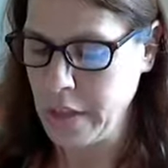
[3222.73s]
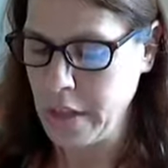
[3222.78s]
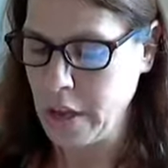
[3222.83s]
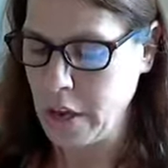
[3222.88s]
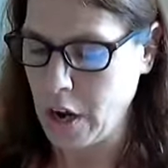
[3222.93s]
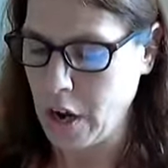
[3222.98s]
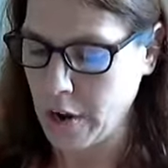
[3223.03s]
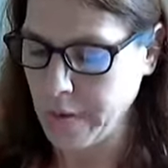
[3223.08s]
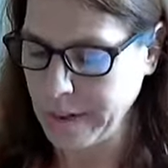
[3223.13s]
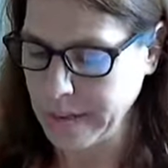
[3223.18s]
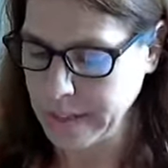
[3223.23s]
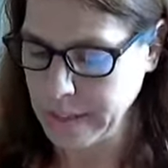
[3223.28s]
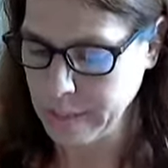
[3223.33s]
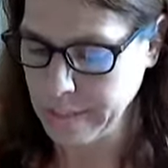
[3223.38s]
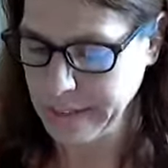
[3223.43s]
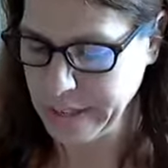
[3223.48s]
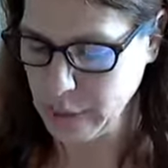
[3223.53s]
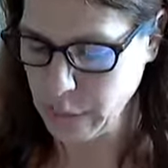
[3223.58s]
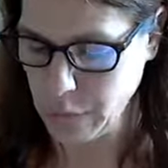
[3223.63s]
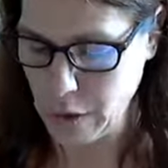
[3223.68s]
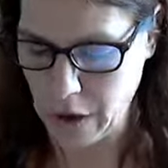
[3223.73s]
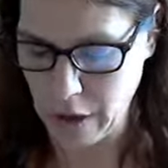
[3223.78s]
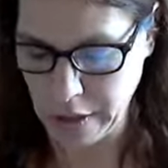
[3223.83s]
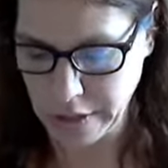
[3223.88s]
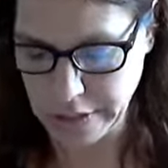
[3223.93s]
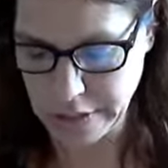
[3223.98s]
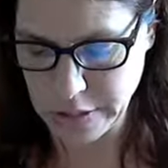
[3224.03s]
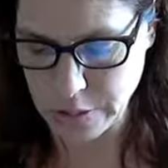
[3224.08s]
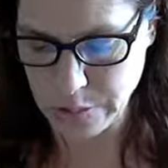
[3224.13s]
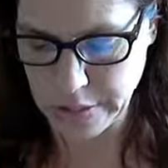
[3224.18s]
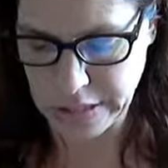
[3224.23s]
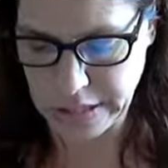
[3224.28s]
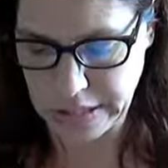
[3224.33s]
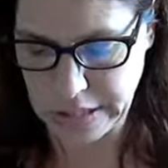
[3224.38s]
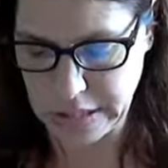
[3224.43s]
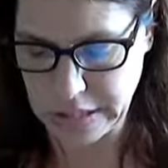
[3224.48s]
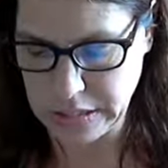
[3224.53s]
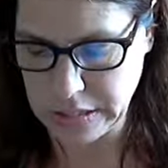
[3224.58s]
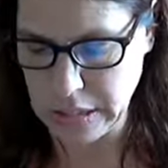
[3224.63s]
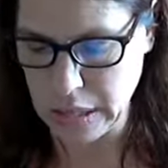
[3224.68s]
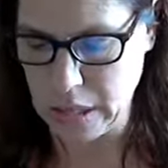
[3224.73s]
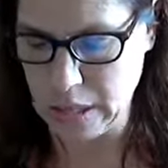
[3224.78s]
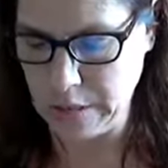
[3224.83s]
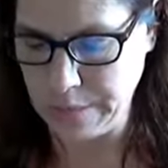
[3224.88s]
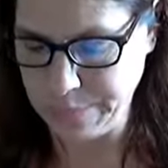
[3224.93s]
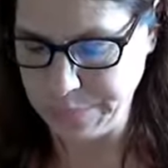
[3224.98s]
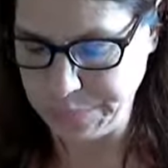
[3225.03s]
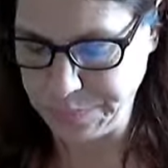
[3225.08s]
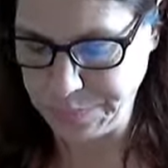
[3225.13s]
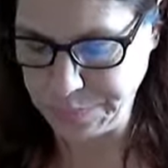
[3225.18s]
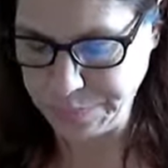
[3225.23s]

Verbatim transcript: all right, let me go on to read this. Um,